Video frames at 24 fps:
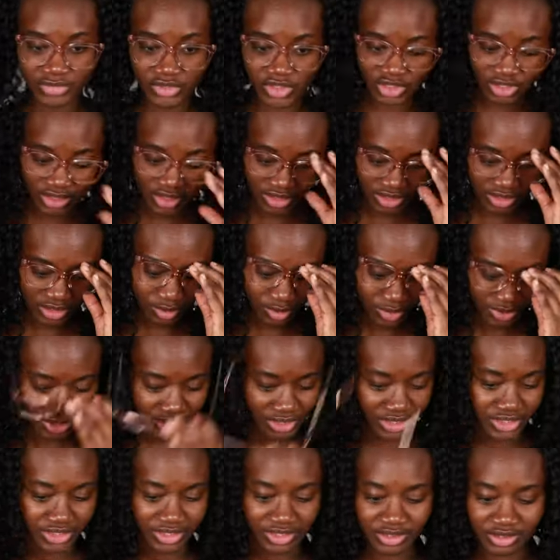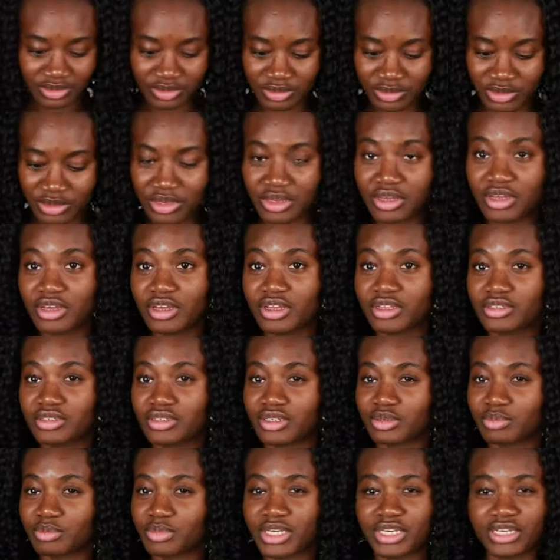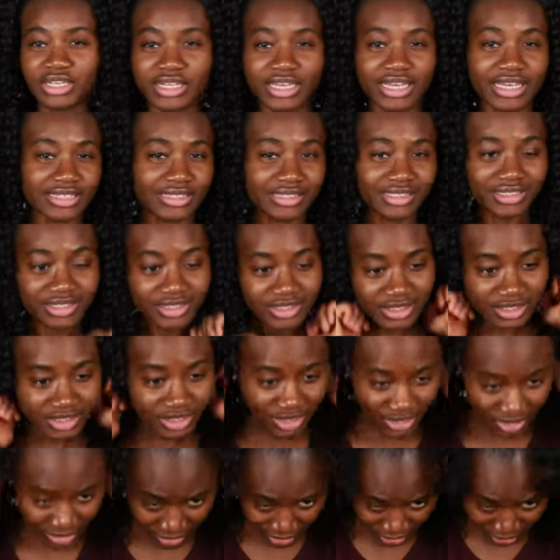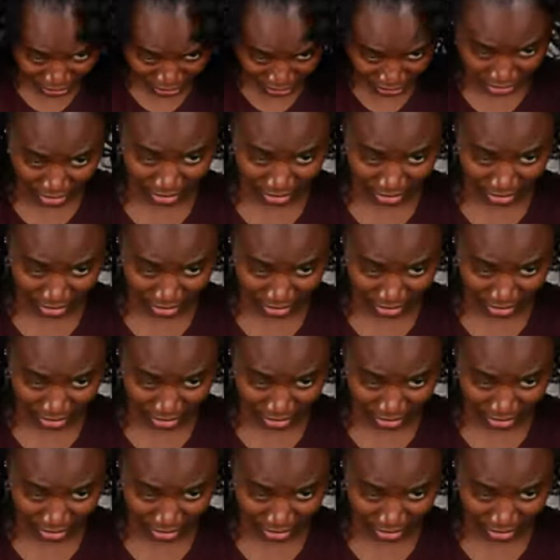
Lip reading: Okay, let me take Take my glasses off.